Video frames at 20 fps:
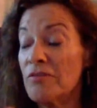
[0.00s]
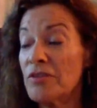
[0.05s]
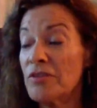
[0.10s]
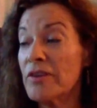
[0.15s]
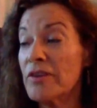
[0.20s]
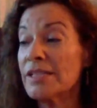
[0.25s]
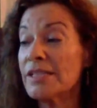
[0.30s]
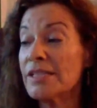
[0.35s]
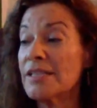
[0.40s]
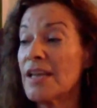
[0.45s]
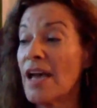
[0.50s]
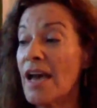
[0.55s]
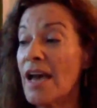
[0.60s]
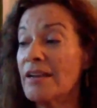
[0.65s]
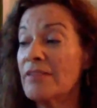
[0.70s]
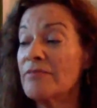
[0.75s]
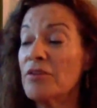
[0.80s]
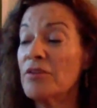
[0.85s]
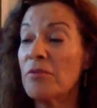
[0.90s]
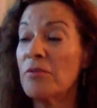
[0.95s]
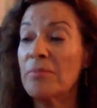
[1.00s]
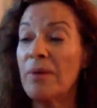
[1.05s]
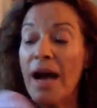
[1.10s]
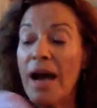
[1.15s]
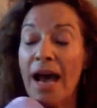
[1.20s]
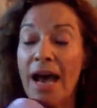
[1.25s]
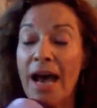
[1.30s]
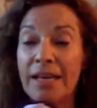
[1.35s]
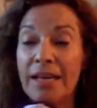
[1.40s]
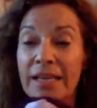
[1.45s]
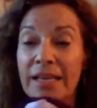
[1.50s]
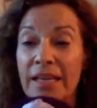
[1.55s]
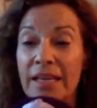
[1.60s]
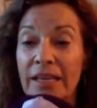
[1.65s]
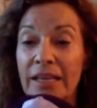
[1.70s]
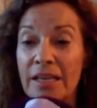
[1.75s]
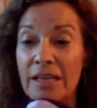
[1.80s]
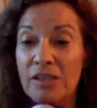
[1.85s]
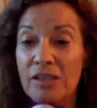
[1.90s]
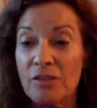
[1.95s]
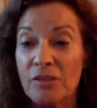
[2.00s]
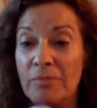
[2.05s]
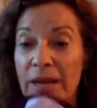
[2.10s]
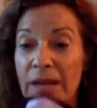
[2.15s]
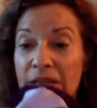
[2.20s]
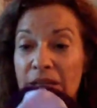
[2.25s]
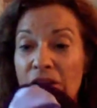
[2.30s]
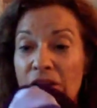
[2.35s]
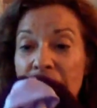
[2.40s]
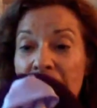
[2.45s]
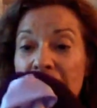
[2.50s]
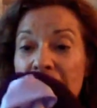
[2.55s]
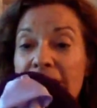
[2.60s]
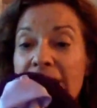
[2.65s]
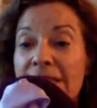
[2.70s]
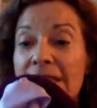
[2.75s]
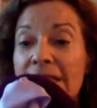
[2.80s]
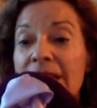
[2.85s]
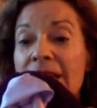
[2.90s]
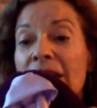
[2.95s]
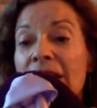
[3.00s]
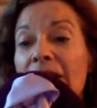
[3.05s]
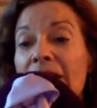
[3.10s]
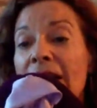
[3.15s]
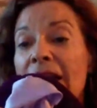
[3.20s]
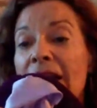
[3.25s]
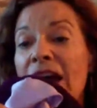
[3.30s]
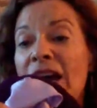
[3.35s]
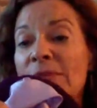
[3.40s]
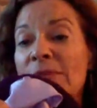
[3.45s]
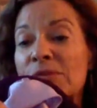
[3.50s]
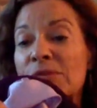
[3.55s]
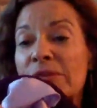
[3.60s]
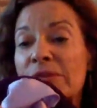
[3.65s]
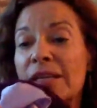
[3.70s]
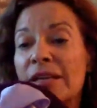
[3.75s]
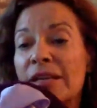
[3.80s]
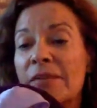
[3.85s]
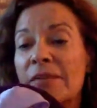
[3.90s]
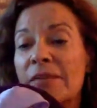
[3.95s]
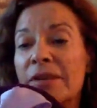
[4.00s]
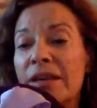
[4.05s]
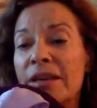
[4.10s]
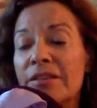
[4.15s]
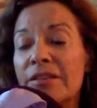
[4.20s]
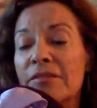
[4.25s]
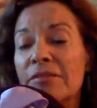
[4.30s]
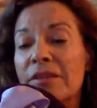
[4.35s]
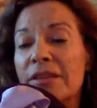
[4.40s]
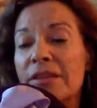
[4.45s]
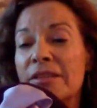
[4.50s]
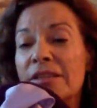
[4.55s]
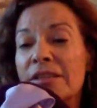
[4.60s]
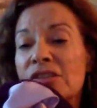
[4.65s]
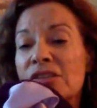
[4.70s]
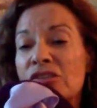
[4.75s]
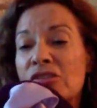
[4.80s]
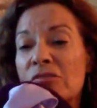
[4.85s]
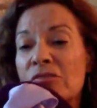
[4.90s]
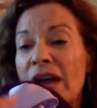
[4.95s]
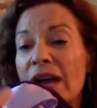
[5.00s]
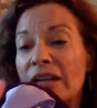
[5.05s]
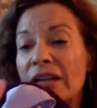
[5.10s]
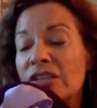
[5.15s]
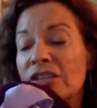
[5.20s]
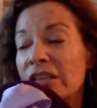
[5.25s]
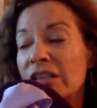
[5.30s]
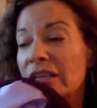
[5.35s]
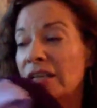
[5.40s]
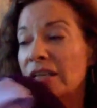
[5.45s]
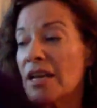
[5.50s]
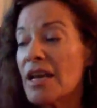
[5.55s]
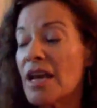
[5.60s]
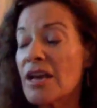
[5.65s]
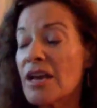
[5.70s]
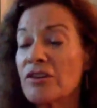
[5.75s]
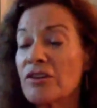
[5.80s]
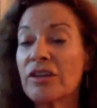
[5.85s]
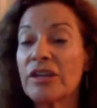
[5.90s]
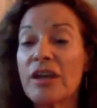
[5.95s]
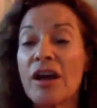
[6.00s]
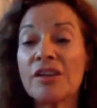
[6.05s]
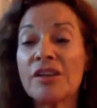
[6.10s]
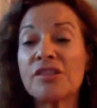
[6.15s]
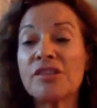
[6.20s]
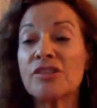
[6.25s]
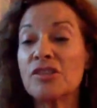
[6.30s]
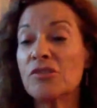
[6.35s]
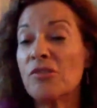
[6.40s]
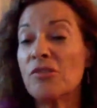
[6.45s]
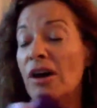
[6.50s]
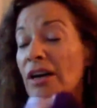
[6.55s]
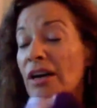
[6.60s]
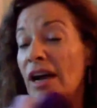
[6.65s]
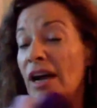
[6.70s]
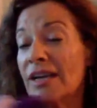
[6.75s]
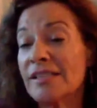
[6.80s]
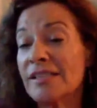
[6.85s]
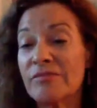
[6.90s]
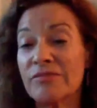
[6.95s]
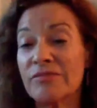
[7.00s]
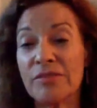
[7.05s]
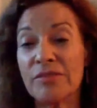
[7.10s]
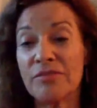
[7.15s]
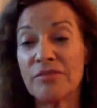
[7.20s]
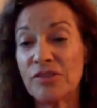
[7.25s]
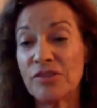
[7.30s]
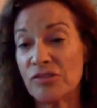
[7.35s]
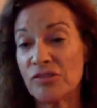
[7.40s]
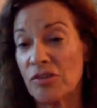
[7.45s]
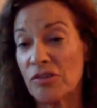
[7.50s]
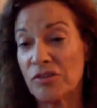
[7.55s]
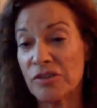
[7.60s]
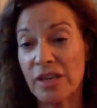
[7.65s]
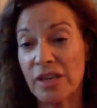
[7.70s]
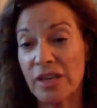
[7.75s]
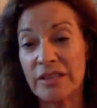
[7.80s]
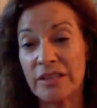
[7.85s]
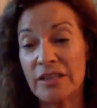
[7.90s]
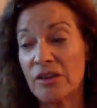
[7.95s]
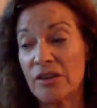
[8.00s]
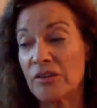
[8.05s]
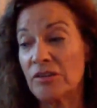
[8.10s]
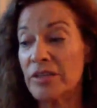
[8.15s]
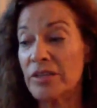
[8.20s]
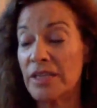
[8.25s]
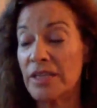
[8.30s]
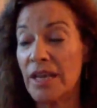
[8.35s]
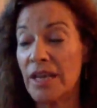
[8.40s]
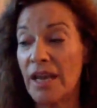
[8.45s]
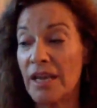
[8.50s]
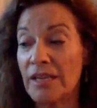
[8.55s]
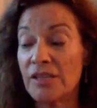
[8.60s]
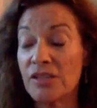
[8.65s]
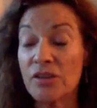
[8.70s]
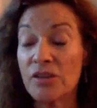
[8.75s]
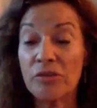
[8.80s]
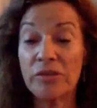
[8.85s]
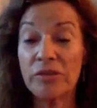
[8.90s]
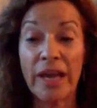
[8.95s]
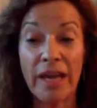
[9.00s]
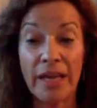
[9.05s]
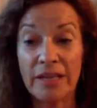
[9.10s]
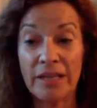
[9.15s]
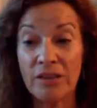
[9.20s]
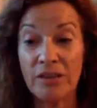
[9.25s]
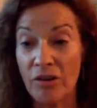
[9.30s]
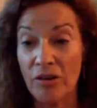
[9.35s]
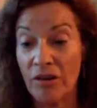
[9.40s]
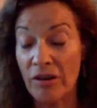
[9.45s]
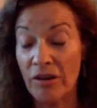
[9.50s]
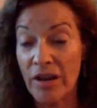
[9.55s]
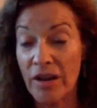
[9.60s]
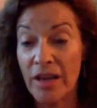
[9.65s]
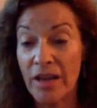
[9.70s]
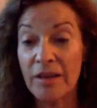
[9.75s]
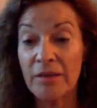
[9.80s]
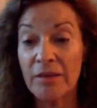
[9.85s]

if you're inside of your body, so my yoni is here, I'm doing come hither in this direction. You can also do all kinds of different strokes on the yoni, and so can your.